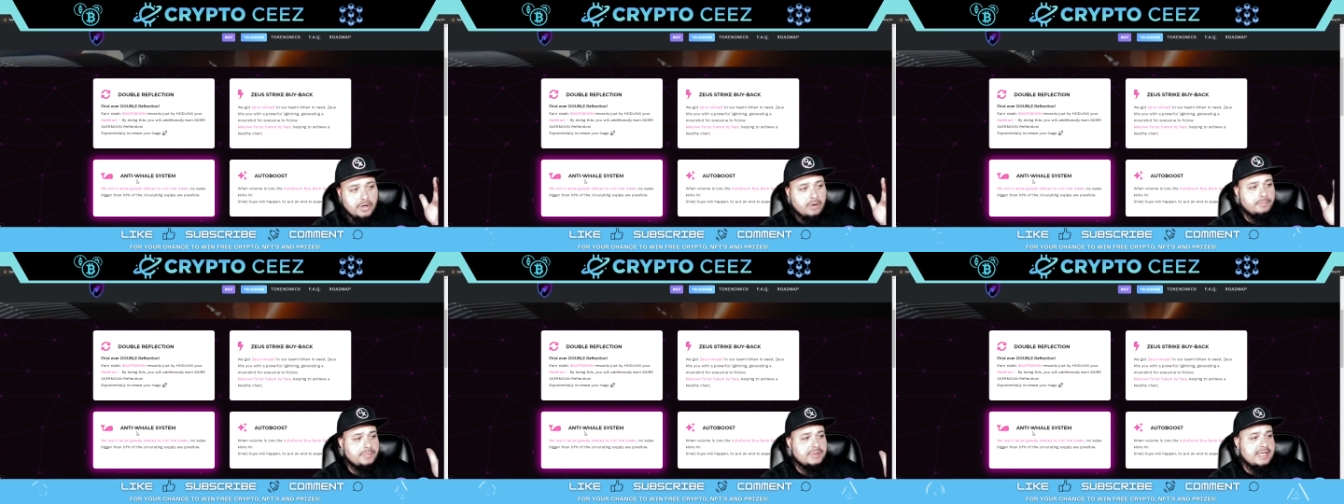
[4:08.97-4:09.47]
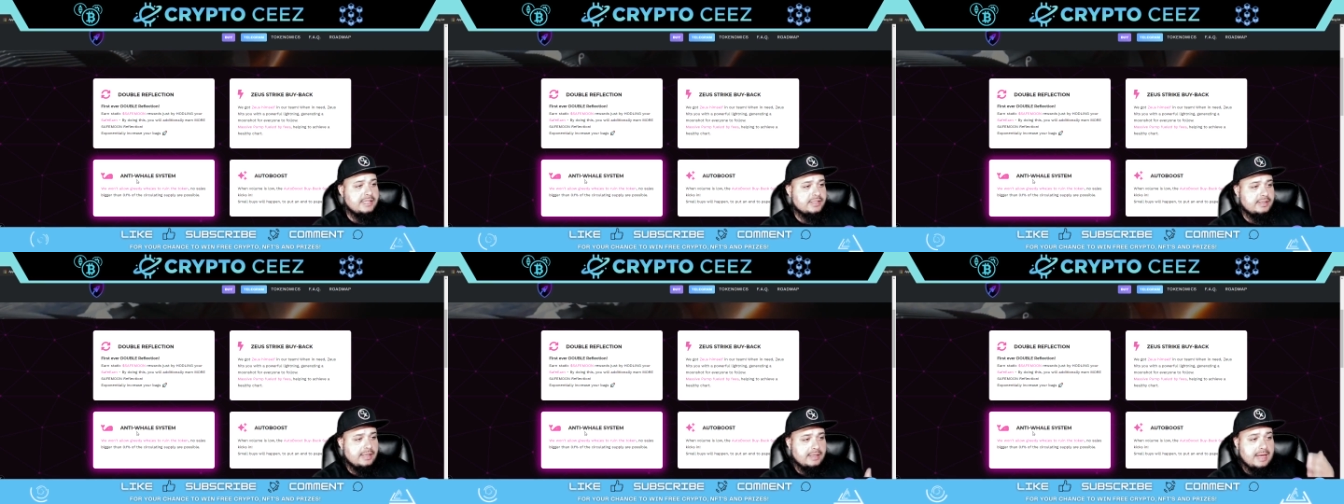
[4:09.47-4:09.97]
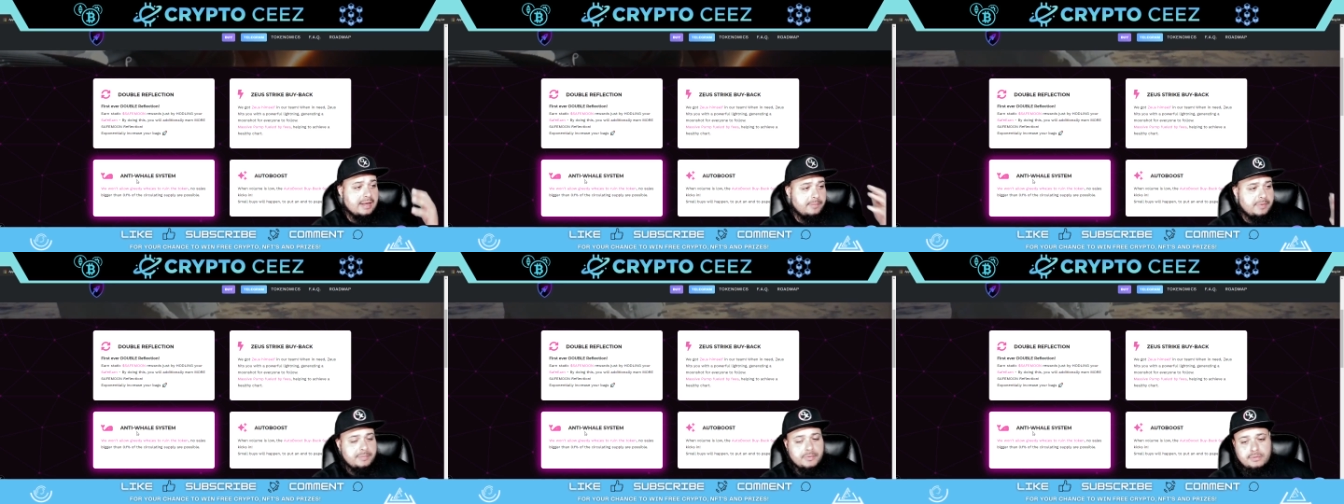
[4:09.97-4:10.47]
potentially a lot of the
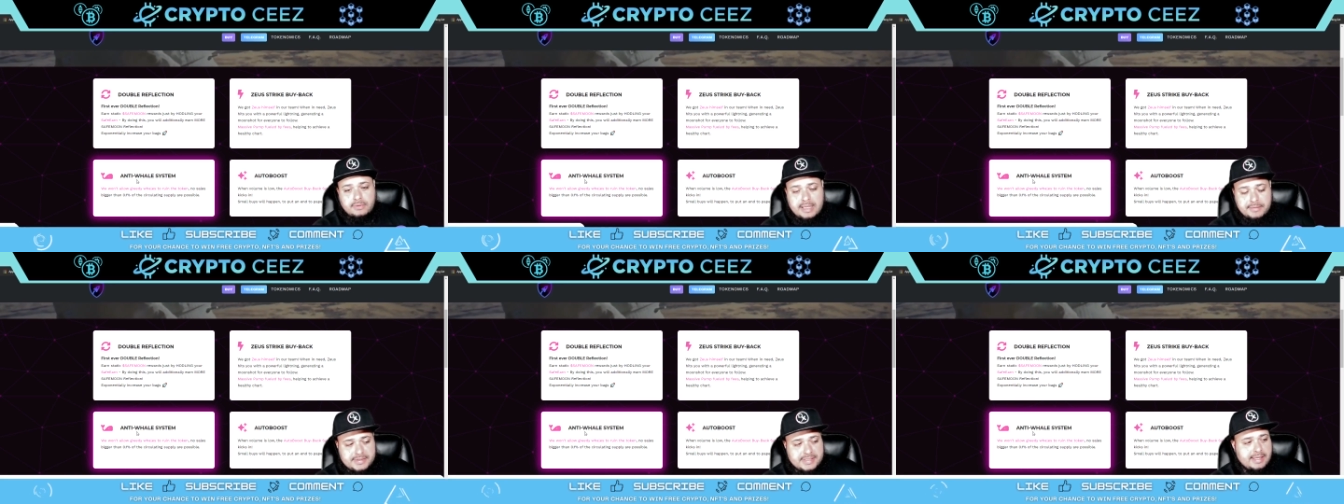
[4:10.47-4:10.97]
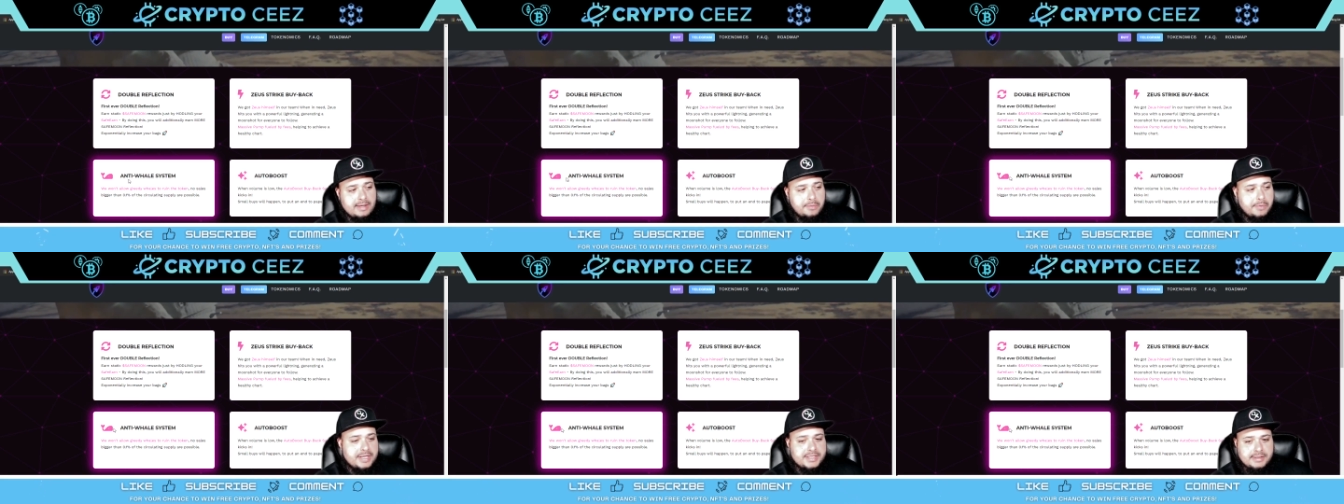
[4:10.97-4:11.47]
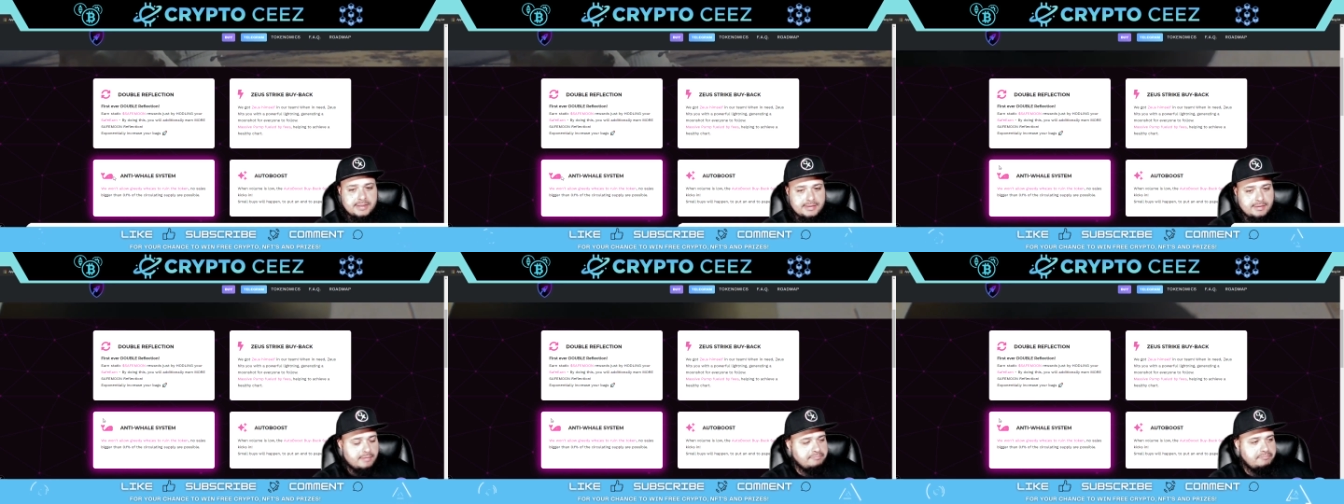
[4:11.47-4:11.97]
people I would say that are watching
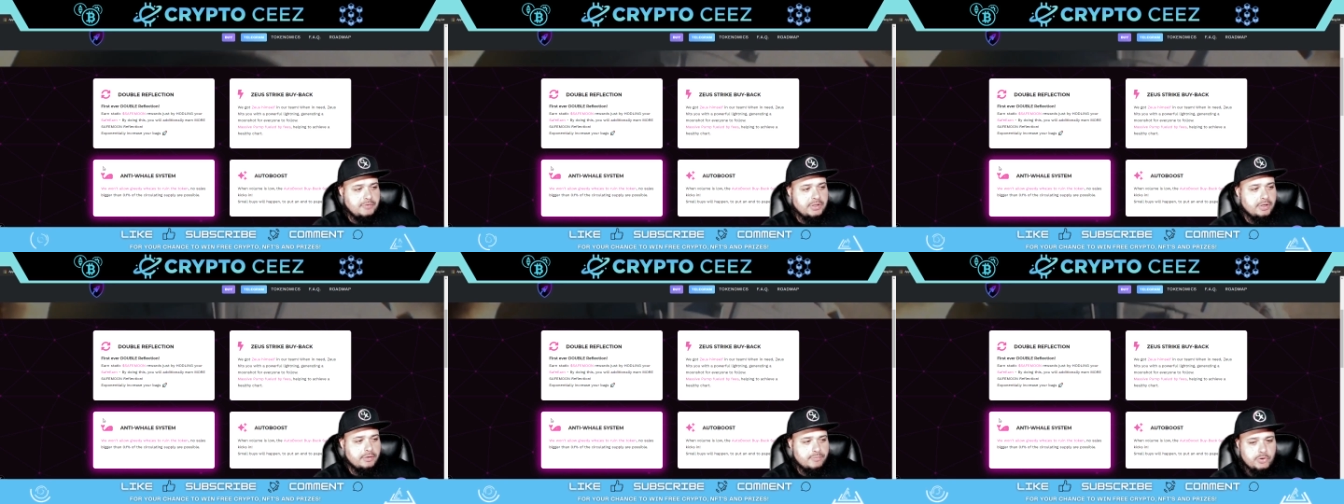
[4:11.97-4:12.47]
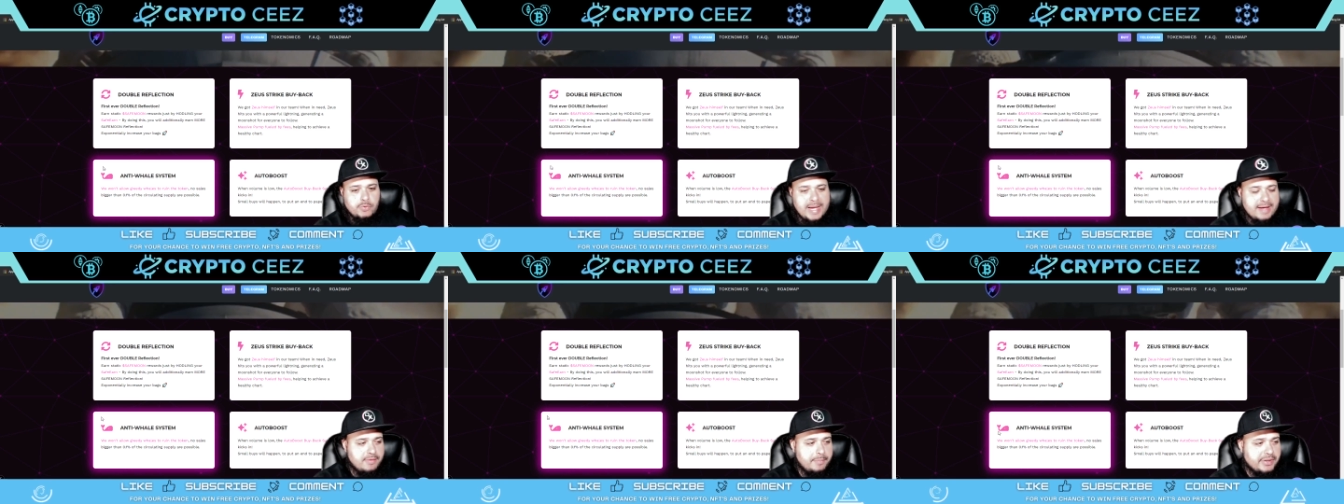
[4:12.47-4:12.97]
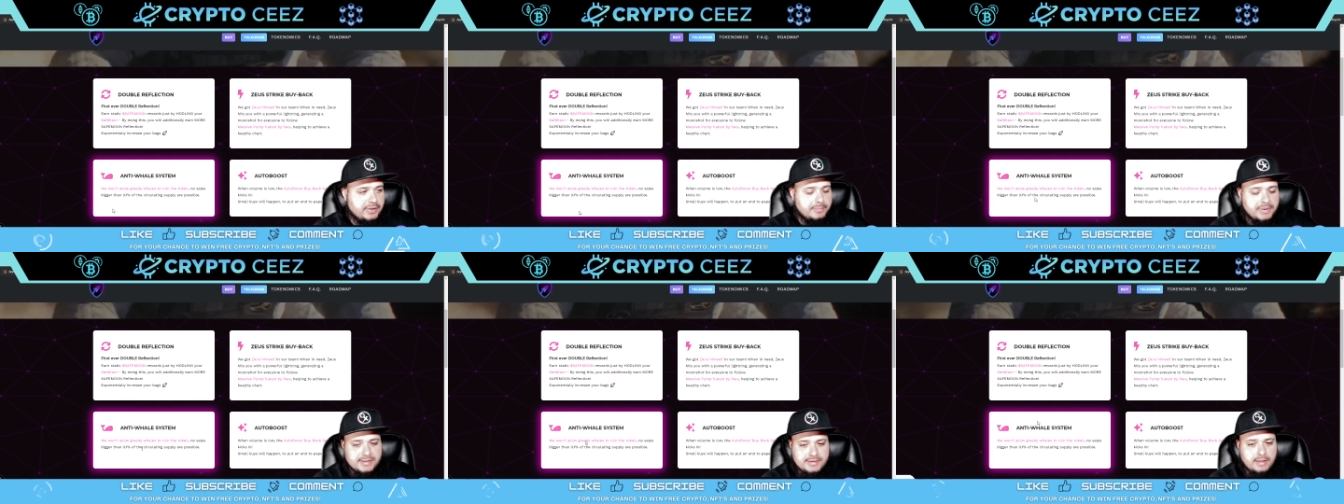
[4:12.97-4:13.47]
this, do you have $1 million+
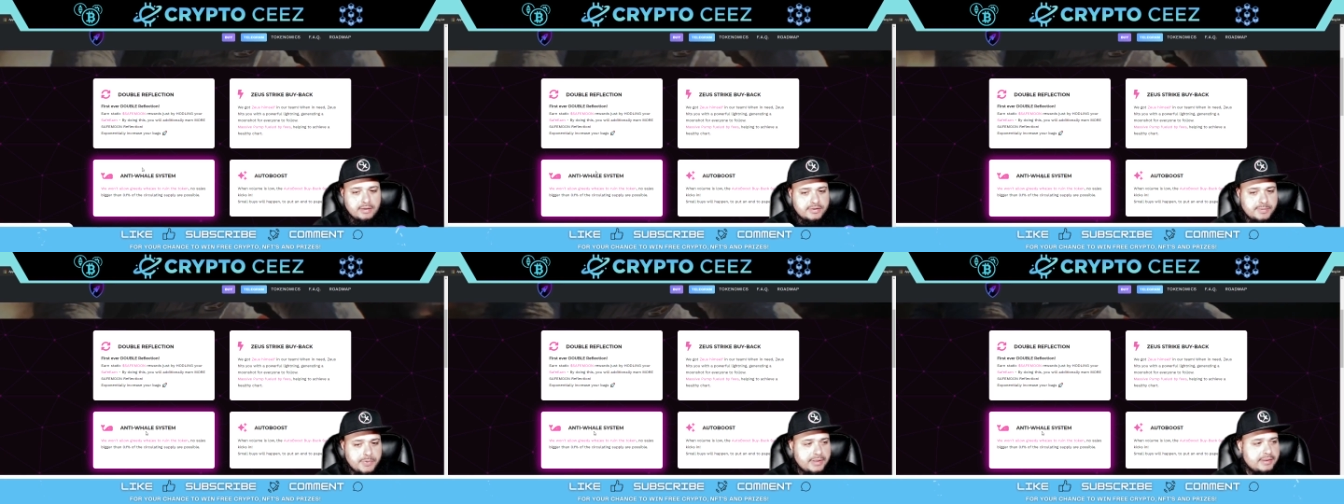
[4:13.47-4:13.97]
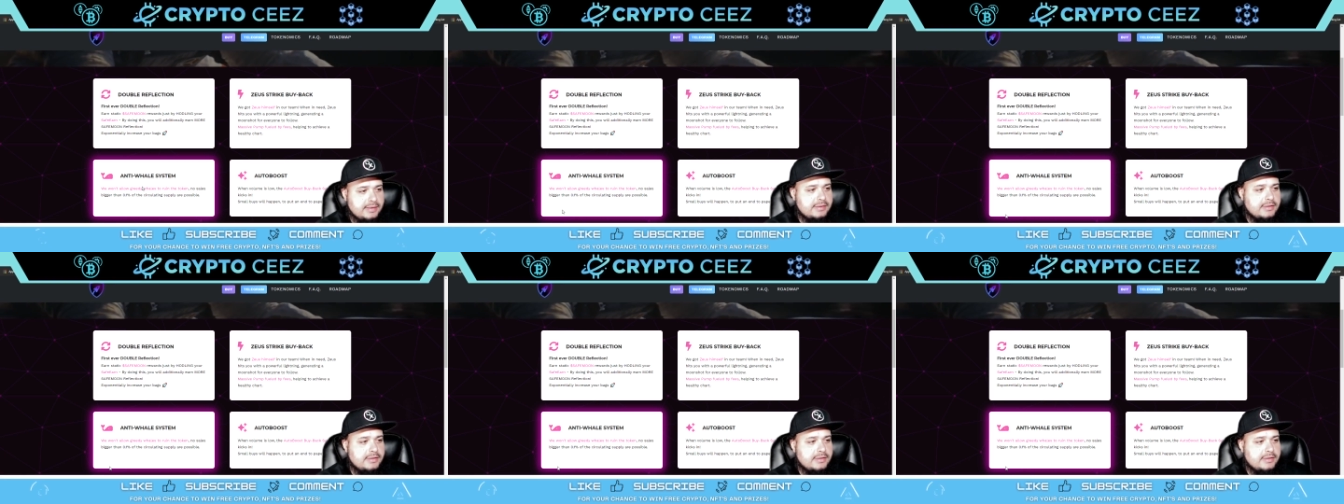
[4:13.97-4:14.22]
to put into this?